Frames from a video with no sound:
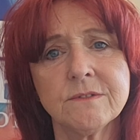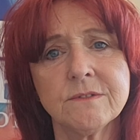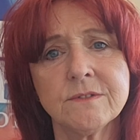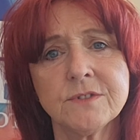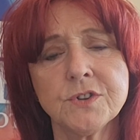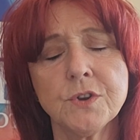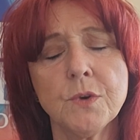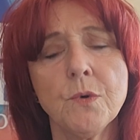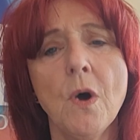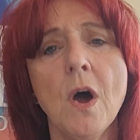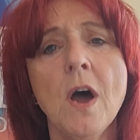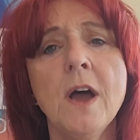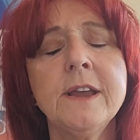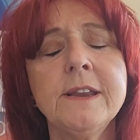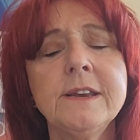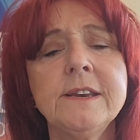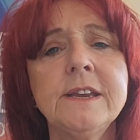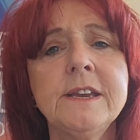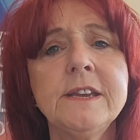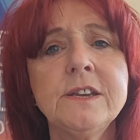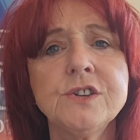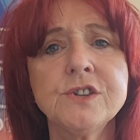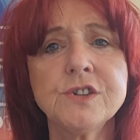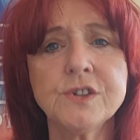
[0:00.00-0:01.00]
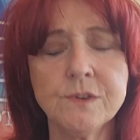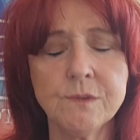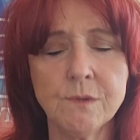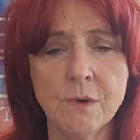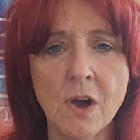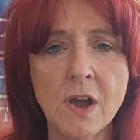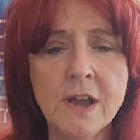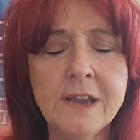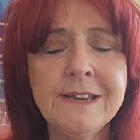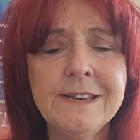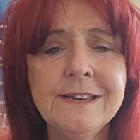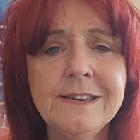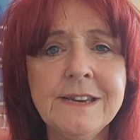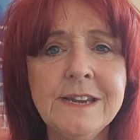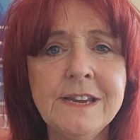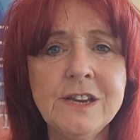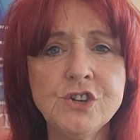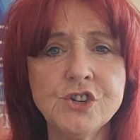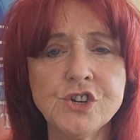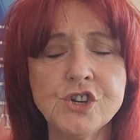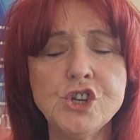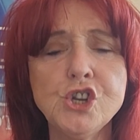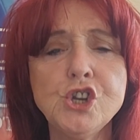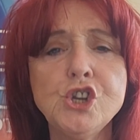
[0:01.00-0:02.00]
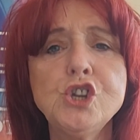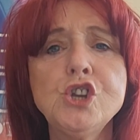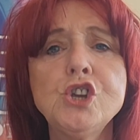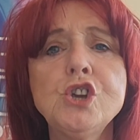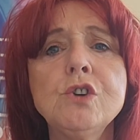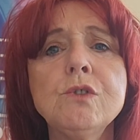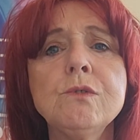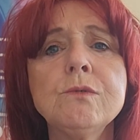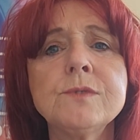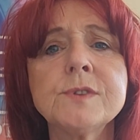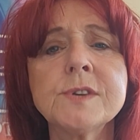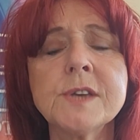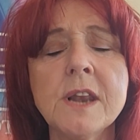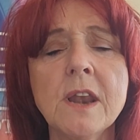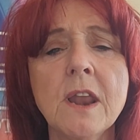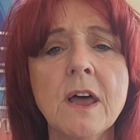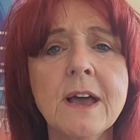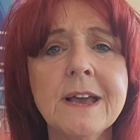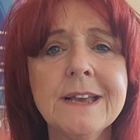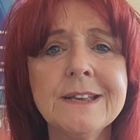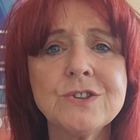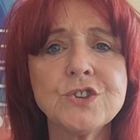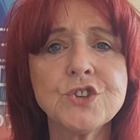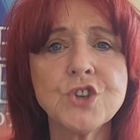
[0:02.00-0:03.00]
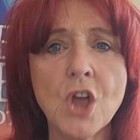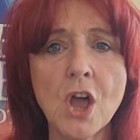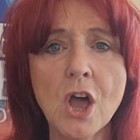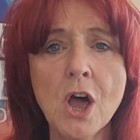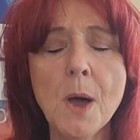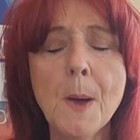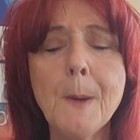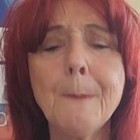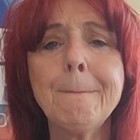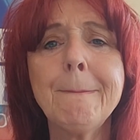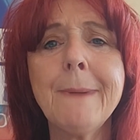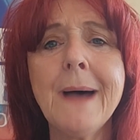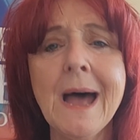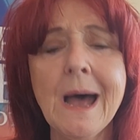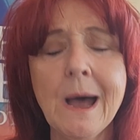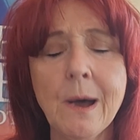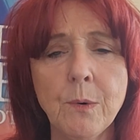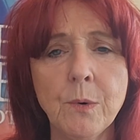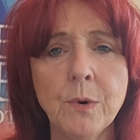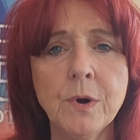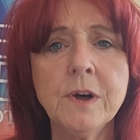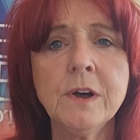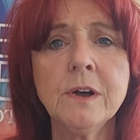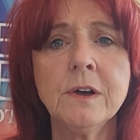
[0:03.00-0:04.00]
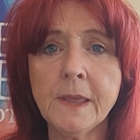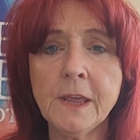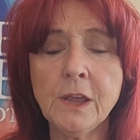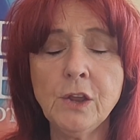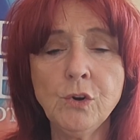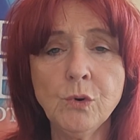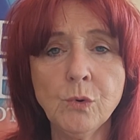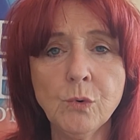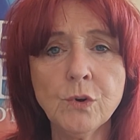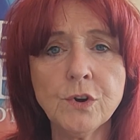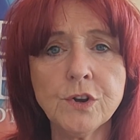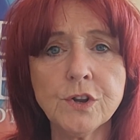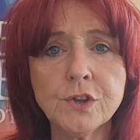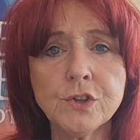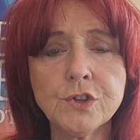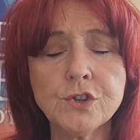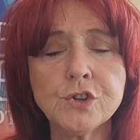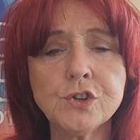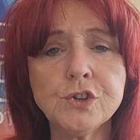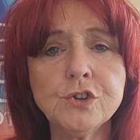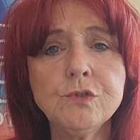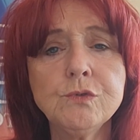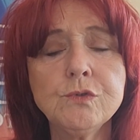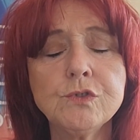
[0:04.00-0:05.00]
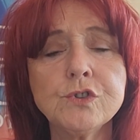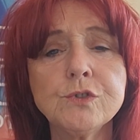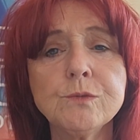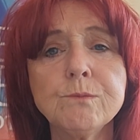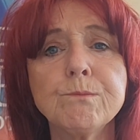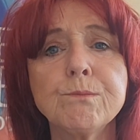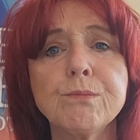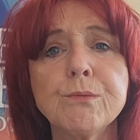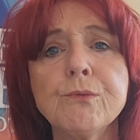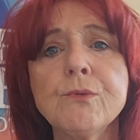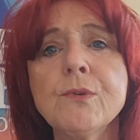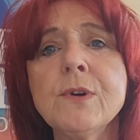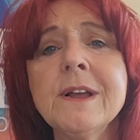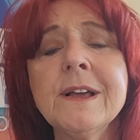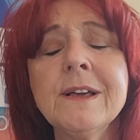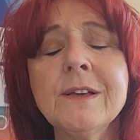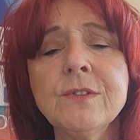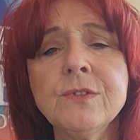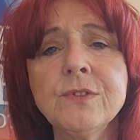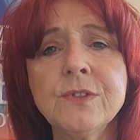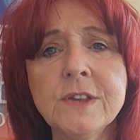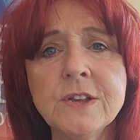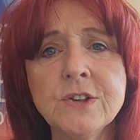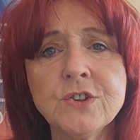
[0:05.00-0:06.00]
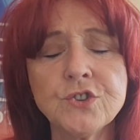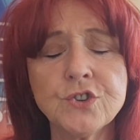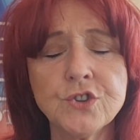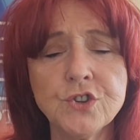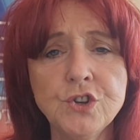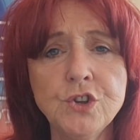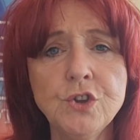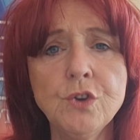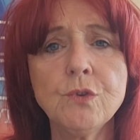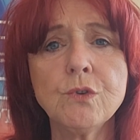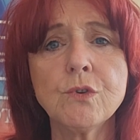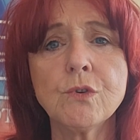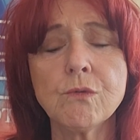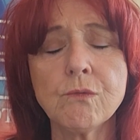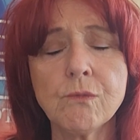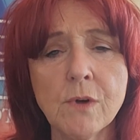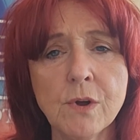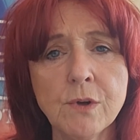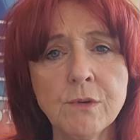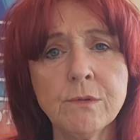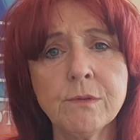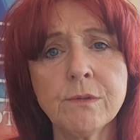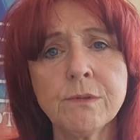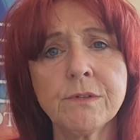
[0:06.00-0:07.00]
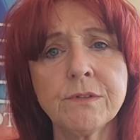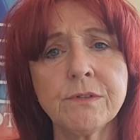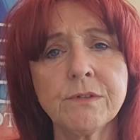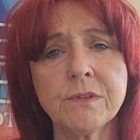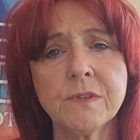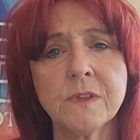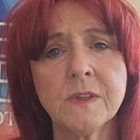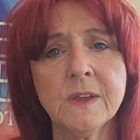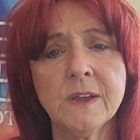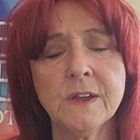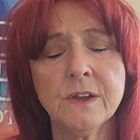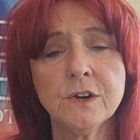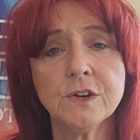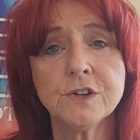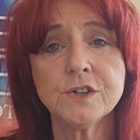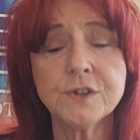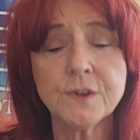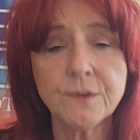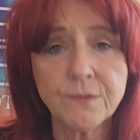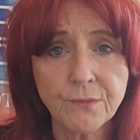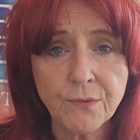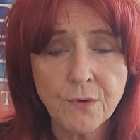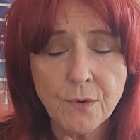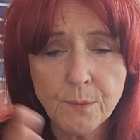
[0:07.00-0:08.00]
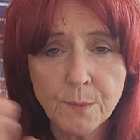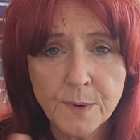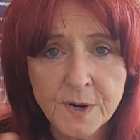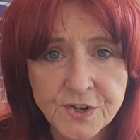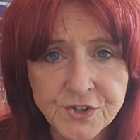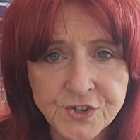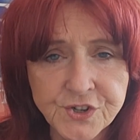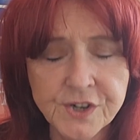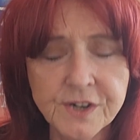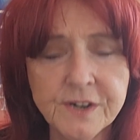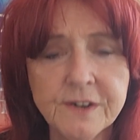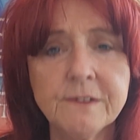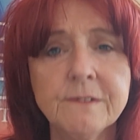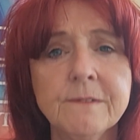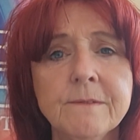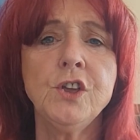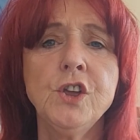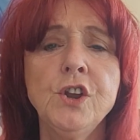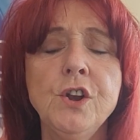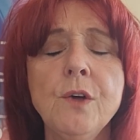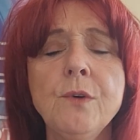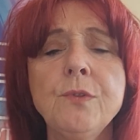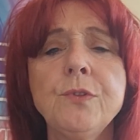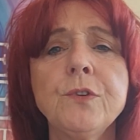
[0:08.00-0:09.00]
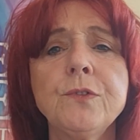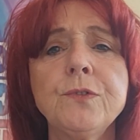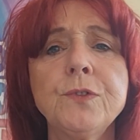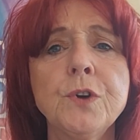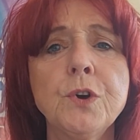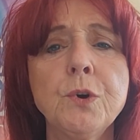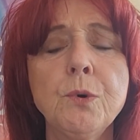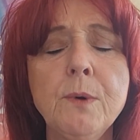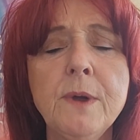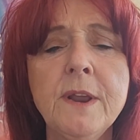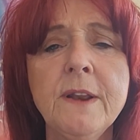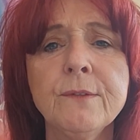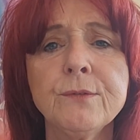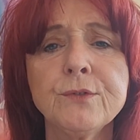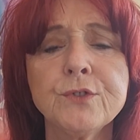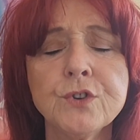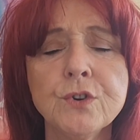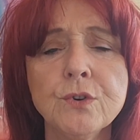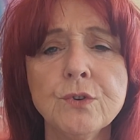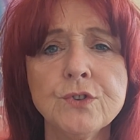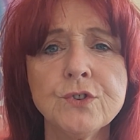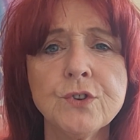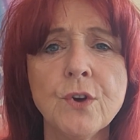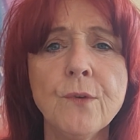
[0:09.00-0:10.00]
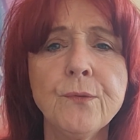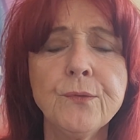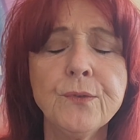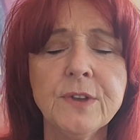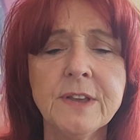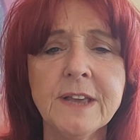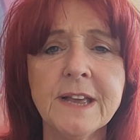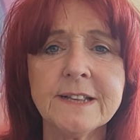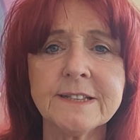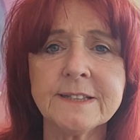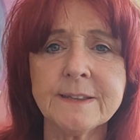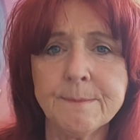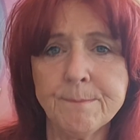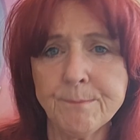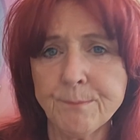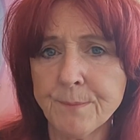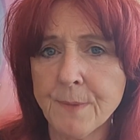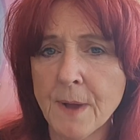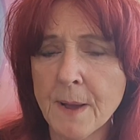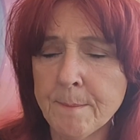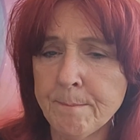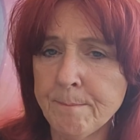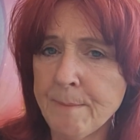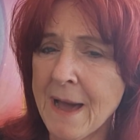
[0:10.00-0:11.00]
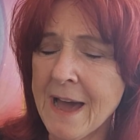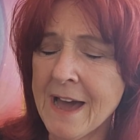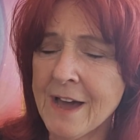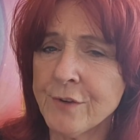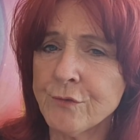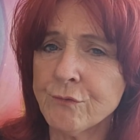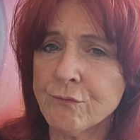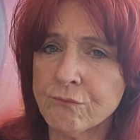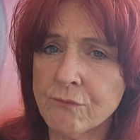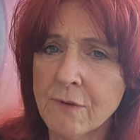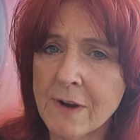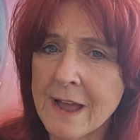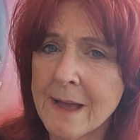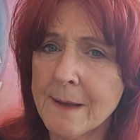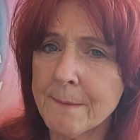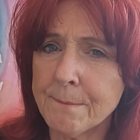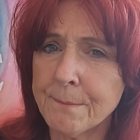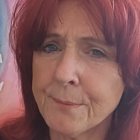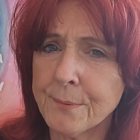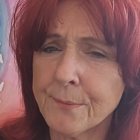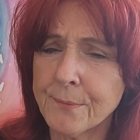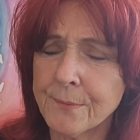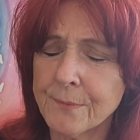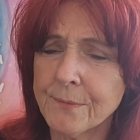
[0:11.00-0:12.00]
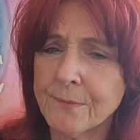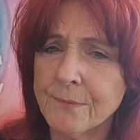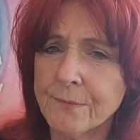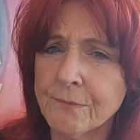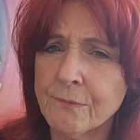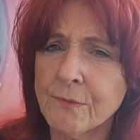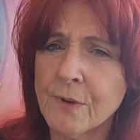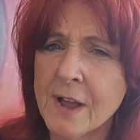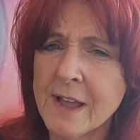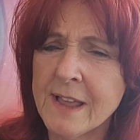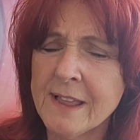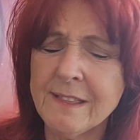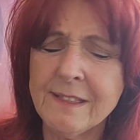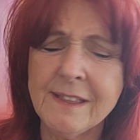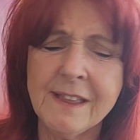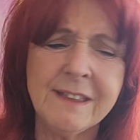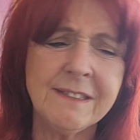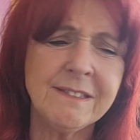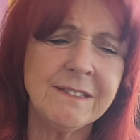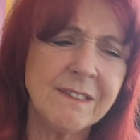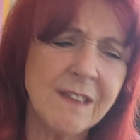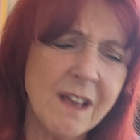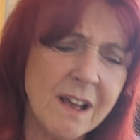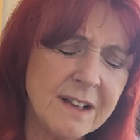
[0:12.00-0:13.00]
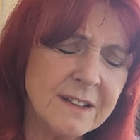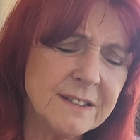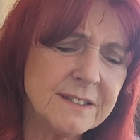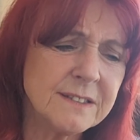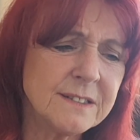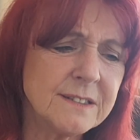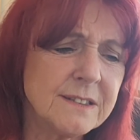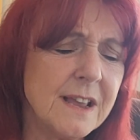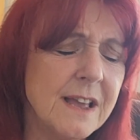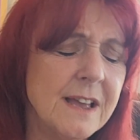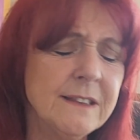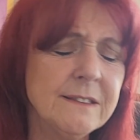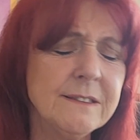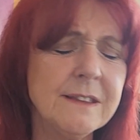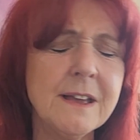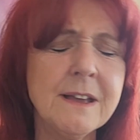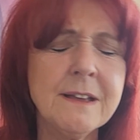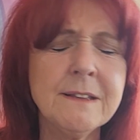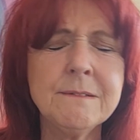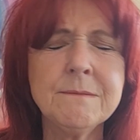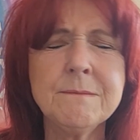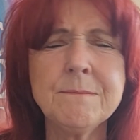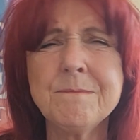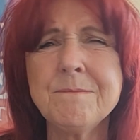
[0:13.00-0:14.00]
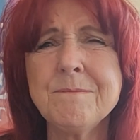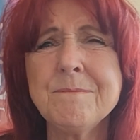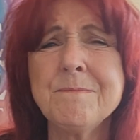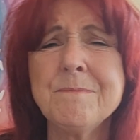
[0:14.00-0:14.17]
So I need to utilize her power in order to bring this new growth to fruition. The Queen of Swords often gets a bad rap, right? It does, and